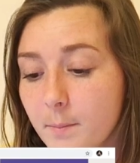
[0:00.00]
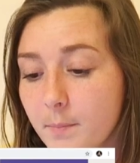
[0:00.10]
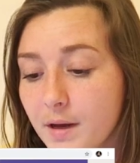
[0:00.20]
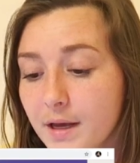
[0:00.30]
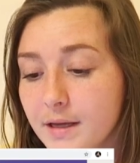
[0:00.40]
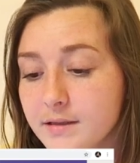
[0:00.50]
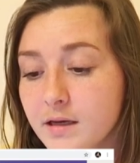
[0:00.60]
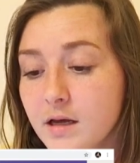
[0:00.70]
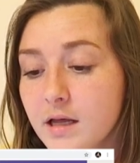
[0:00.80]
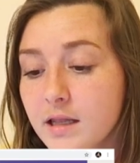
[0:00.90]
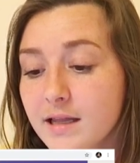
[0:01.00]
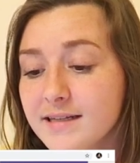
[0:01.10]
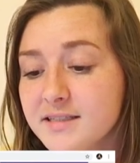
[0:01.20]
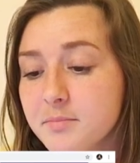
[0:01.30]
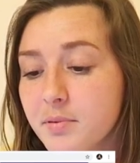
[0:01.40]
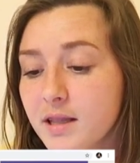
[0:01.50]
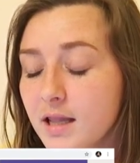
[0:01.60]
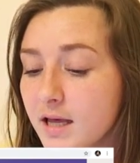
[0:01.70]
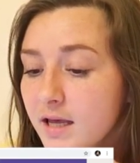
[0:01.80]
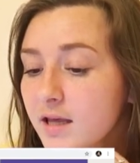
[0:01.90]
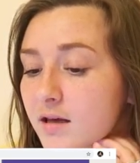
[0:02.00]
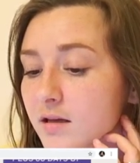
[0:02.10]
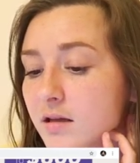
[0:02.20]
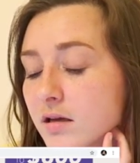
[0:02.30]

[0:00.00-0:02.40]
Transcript: But let's play.